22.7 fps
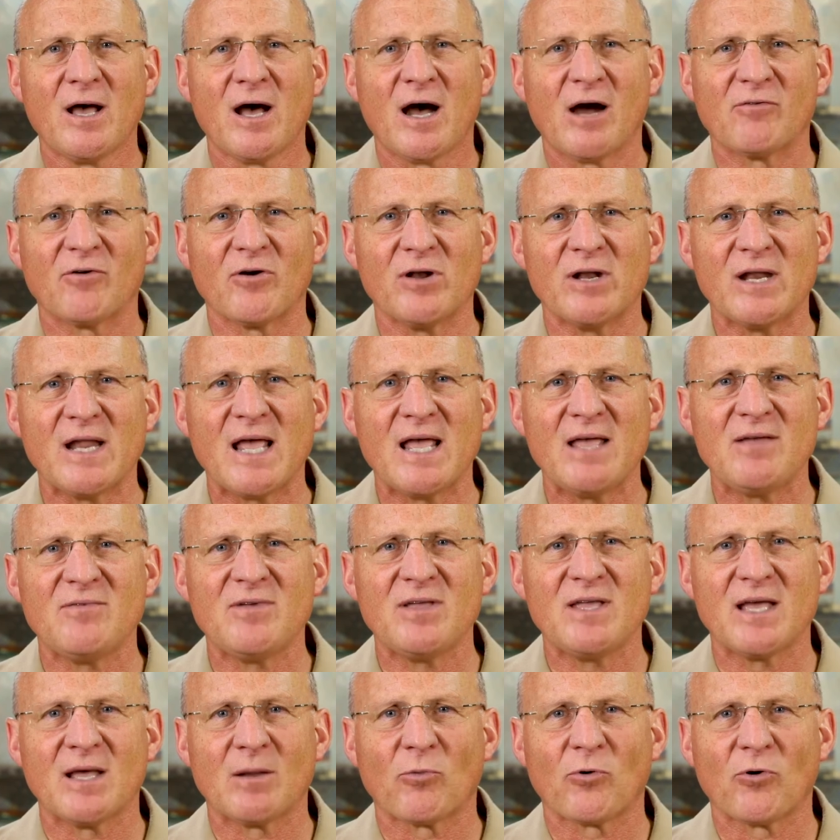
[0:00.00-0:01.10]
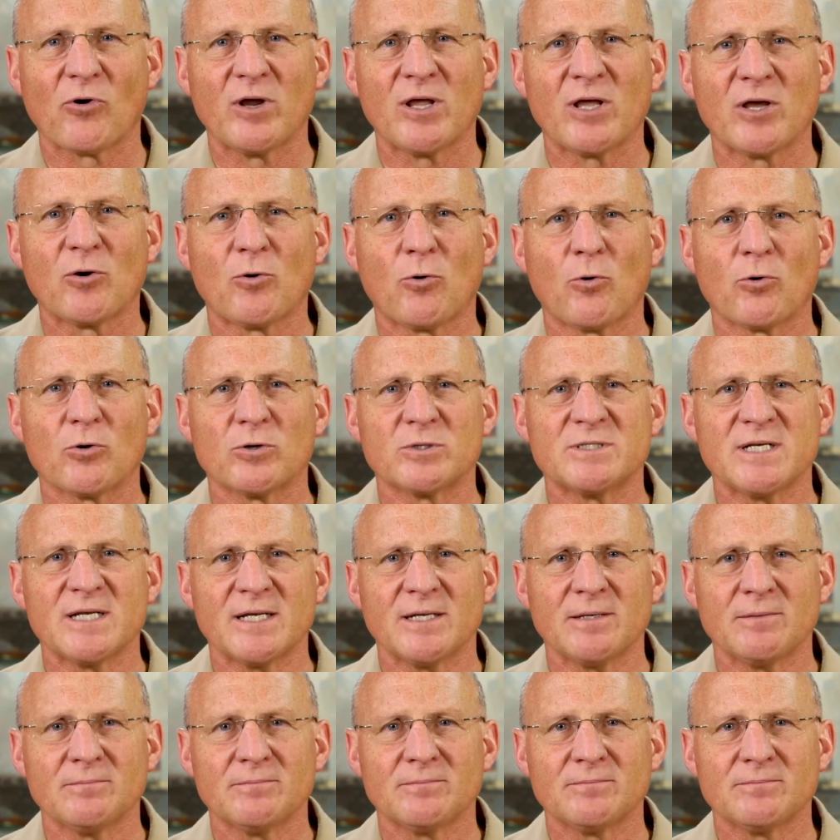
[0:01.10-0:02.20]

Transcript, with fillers: of our Navy and Marine Corps team.